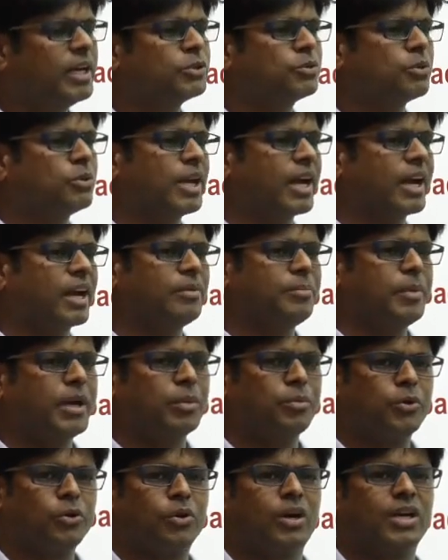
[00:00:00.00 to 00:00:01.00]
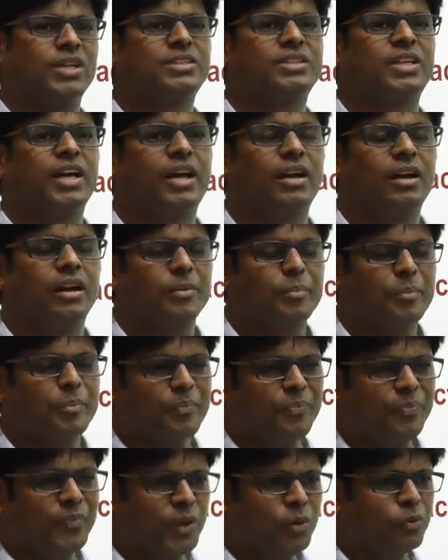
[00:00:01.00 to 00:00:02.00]
so they can be able to understand
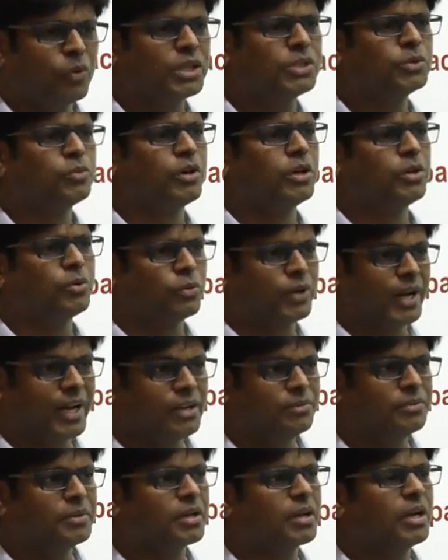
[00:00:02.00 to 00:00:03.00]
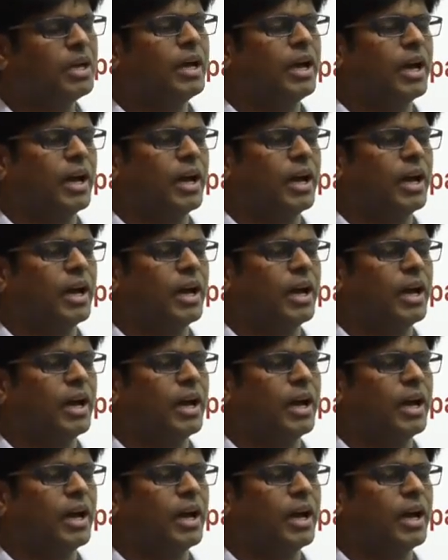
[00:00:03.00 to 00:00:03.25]
what is going to deliver,